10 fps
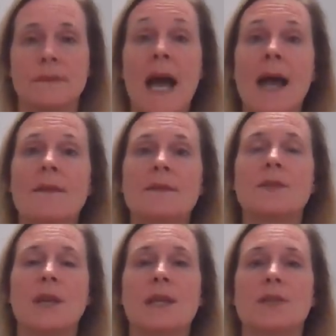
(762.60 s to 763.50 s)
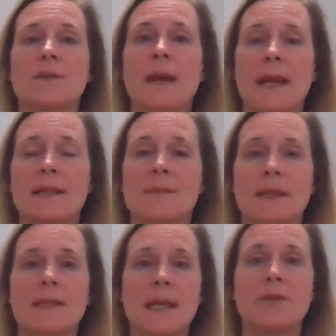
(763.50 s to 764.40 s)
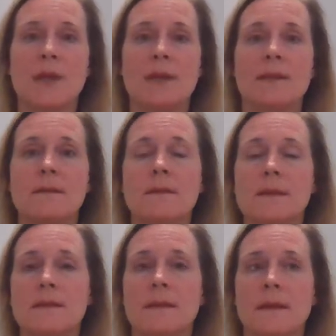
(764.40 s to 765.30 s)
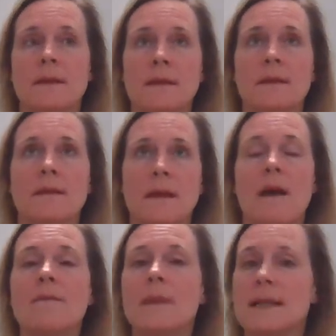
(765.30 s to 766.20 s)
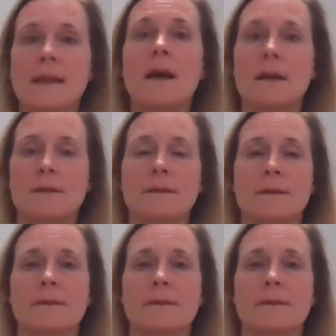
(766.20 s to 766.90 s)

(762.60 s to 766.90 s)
I have to change my expectations of myself